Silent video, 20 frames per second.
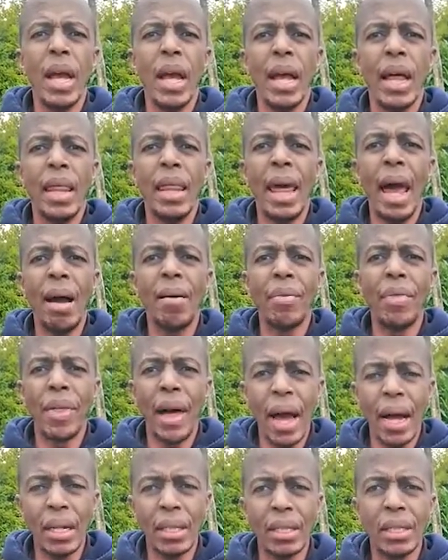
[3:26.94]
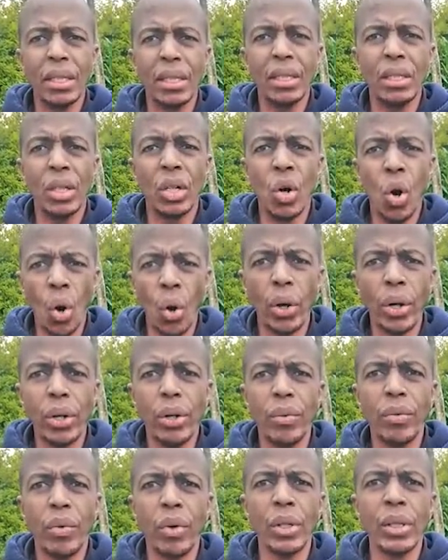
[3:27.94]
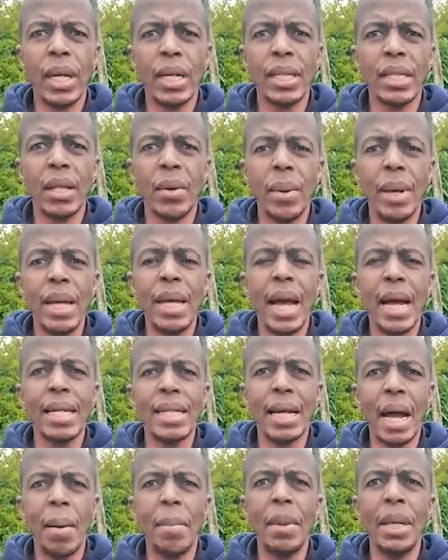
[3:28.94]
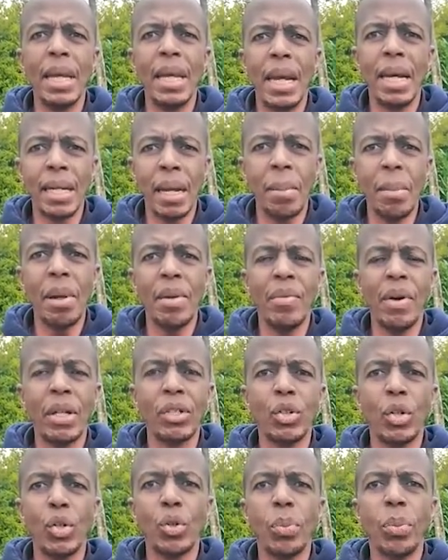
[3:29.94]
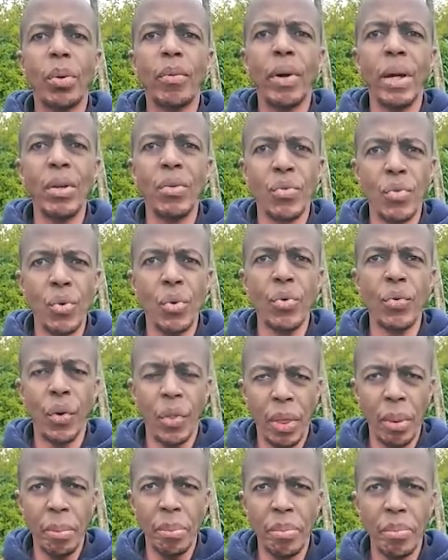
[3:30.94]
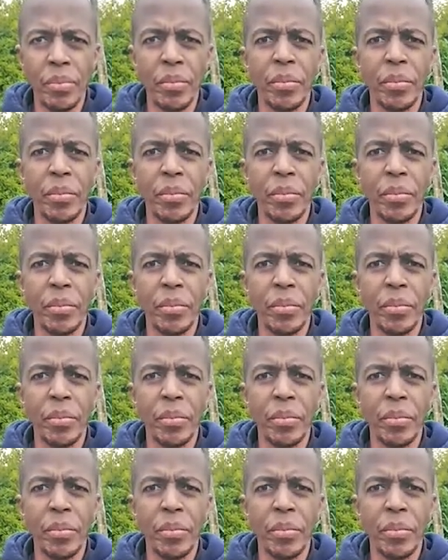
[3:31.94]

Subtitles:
They have thanked God for just the way He has come in a timely fashion to provide food for them.